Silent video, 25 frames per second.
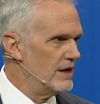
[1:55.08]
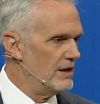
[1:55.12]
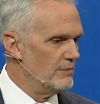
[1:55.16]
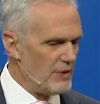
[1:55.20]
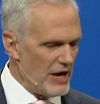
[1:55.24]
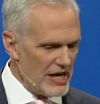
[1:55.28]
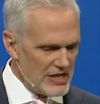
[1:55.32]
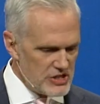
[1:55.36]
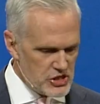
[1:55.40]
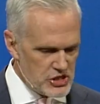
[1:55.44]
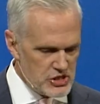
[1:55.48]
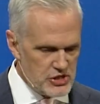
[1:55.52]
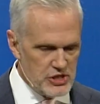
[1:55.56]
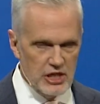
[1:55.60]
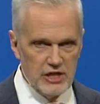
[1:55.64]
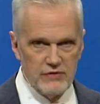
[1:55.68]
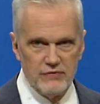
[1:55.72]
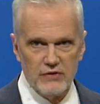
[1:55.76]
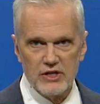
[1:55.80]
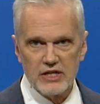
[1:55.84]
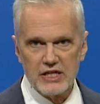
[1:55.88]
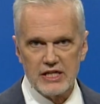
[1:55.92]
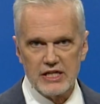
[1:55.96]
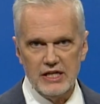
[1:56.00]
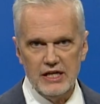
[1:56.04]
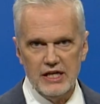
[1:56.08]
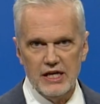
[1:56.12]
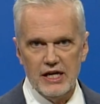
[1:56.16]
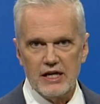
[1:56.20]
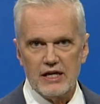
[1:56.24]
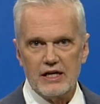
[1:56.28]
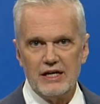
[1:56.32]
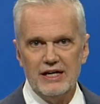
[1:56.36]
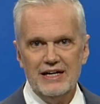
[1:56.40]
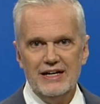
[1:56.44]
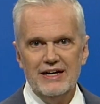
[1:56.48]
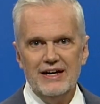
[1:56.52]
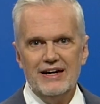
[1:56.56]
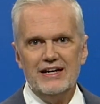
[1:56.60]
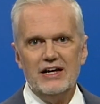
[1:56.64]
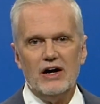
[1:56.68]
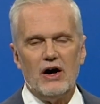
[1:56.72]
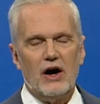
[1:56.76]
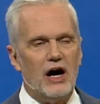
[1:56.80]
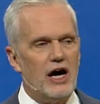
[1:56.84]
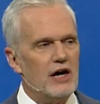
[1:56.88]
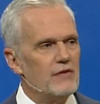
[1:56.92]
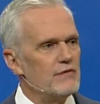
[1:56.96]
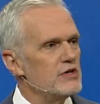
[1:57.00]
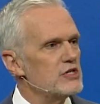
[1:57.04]
by Stephen King. Now,
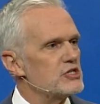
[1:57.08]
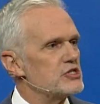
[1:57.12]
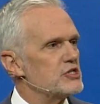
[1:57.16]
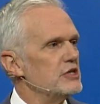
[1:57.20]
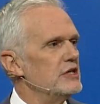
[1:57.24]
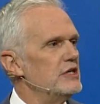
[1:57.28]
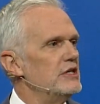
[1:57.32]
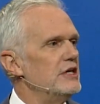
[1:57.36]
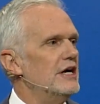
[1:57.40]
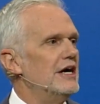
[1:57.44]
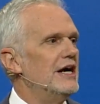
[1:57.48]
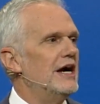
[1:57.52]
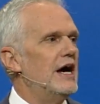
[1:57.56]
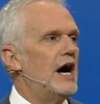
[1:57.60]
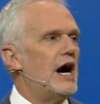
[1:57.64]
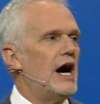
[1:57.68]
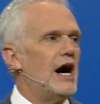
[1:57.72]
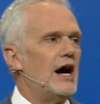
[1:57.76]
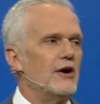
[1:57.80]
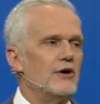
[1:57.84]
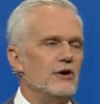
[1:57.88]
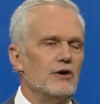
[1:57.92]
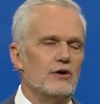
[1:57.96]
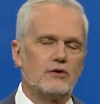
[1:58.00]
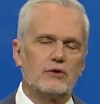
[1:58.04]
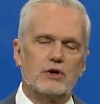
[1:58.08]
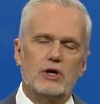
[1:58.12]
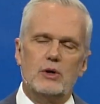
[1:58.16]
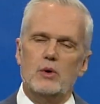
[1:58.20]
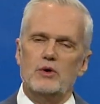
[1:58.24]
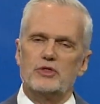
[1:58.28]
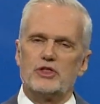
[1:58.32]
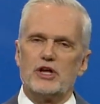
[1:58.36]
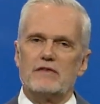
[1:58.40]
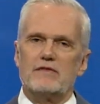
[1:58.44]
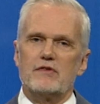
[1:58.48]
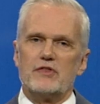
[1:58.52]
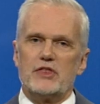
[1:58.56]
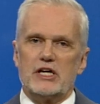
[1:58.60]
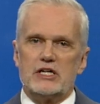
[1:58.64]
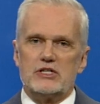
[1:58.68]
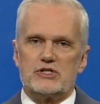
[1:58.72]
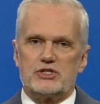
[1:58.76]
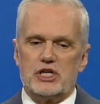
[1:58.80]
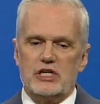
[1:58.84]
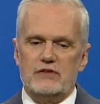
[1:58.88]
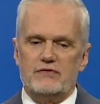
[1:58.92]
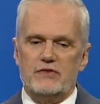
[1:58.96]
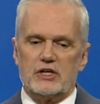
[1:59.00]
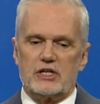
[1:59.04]
obviously, I don't agree with everything
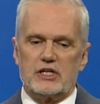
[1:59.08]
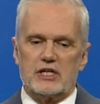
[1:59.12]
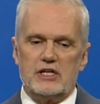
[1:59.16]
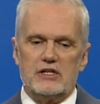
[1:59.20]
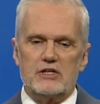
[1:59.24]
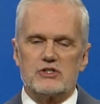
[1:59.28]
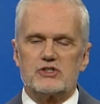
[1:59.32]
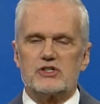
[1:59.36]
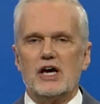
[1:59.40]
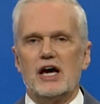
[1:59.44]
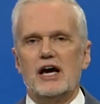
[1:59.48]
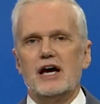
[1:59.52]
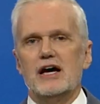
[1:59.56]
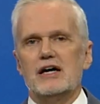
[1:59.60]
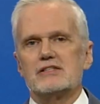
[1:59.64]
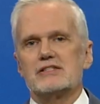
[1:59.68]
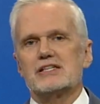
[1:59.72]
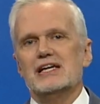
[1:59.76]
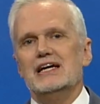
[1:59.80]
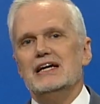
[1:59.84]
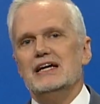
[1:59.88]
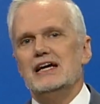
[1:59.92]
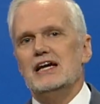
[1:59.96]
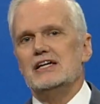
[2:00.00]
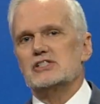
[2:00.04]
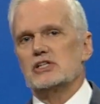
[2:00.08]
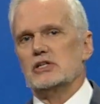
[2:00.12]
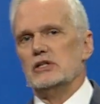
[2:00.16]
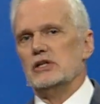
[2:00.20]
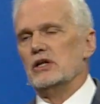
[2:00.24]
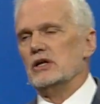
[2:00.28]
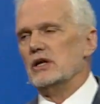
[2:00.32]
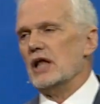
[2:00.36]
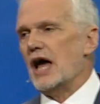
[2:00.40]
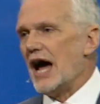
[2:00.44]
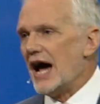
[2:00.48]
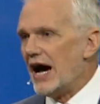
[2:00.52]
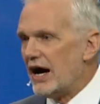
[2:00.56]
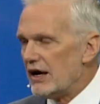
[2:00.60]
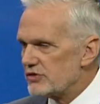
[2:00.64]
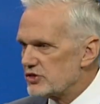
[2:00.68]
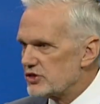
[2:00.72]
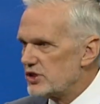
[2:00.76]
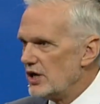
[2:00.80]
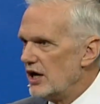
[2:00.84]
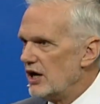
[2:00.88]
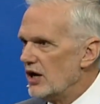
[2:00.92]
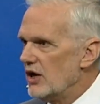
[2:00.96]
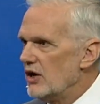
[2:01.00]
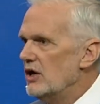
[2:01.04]
Stephen King says. He's a little out
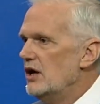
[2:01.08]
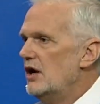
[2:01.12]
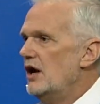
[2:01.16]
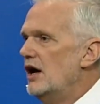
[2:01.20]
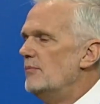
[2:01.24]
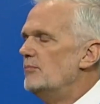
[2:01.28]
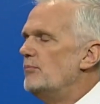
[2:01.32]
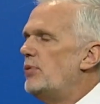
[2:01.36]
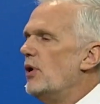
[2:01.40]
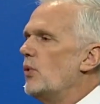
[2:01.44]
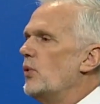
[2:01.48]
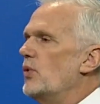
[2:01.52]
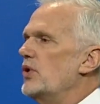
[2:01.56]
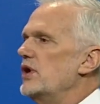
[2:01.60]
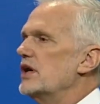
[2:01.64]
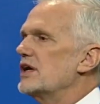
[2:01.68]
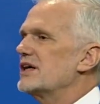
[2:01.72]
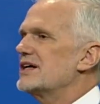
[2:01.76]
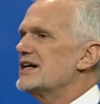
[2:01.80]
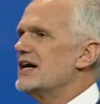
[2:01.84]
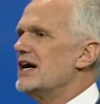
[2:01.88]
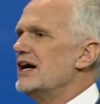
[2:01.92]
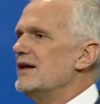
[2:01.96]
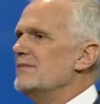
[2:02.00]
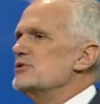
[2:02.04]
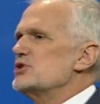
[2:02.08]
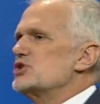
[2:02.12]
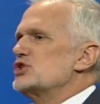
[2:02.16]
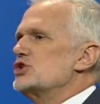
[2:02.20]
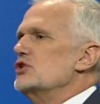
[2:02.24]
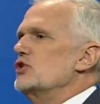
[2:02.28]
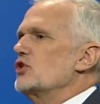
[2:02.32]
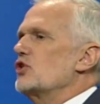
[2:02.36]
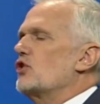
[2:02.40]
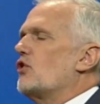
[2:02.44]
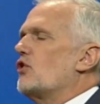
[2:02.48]
there. But when it comes to the